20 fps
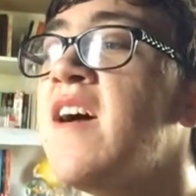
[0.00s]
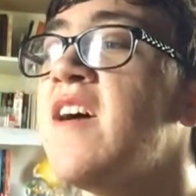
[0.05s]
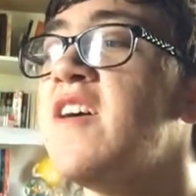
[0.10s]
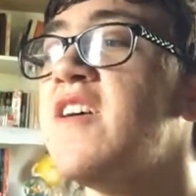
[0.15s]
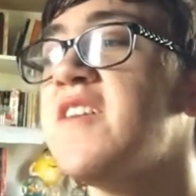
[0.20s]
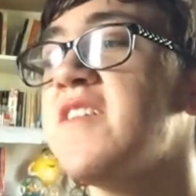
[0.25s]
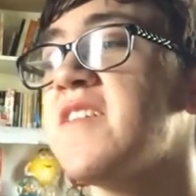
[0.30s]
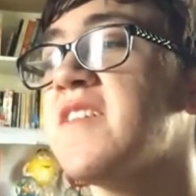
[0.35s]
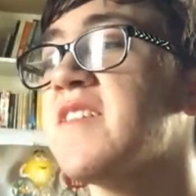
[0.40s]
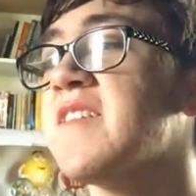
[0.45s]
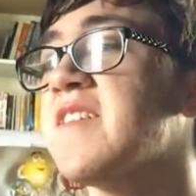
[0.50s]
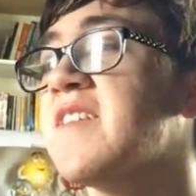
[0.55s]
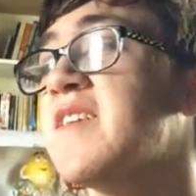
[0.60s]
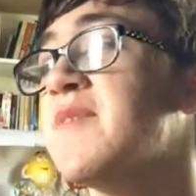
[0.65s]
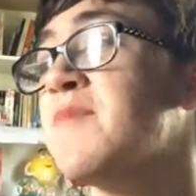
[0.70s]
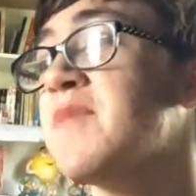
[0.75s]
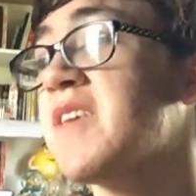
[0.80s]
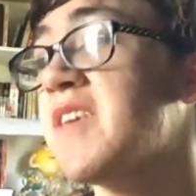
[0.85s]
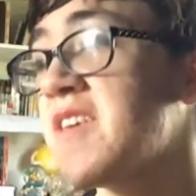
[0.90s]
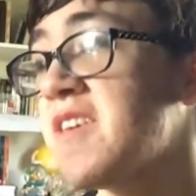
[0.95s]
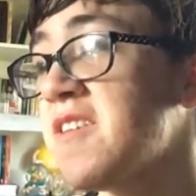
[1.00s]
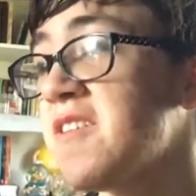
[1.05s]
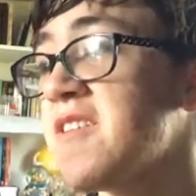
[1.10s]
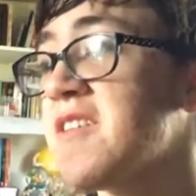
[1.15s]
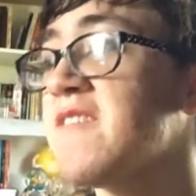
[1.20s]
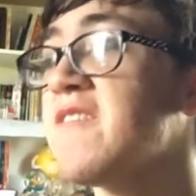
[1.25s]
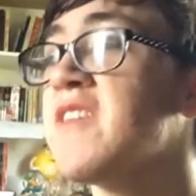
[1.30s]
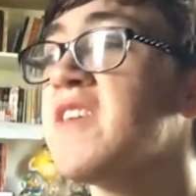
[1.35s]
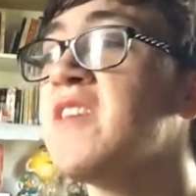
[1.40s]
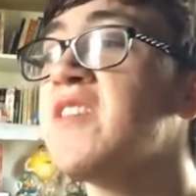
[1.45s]
heart disease can be
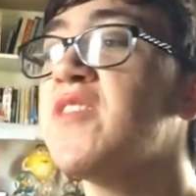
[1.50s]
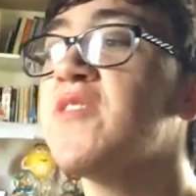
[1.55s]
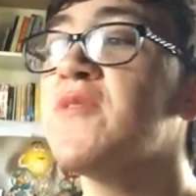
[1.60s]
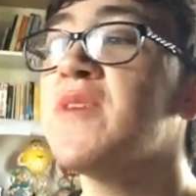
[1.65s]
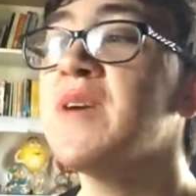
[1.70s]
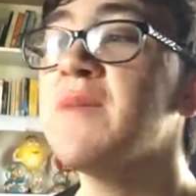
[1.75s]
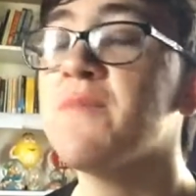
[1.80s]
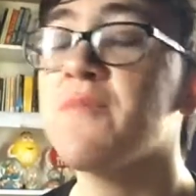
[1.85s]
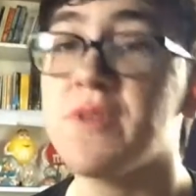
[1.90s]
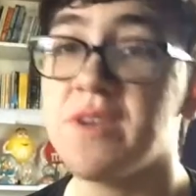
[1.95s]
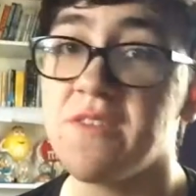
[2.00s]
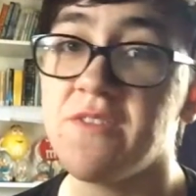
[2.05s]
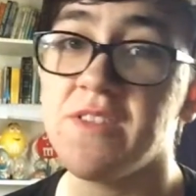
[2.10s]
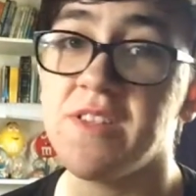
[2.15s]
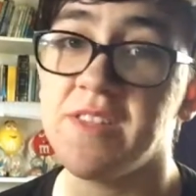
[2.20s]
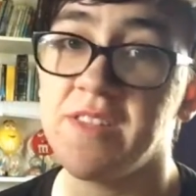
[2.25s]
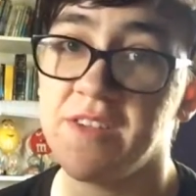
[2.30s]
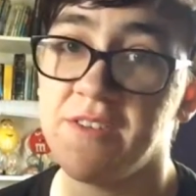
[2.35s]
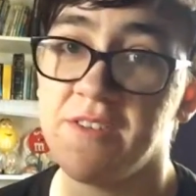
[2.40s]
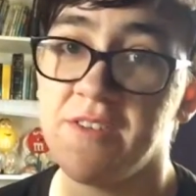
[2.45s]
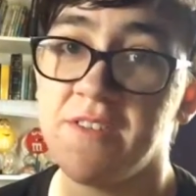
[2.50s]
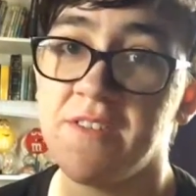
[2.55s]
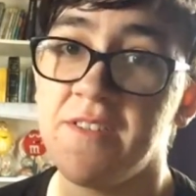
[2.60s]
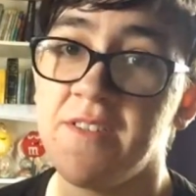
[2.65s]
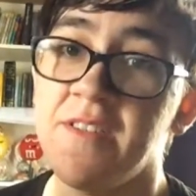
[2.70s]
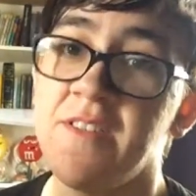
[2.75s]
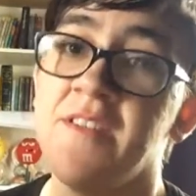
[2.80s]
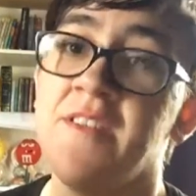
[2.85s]
cured if you eat the right breakfast cereal.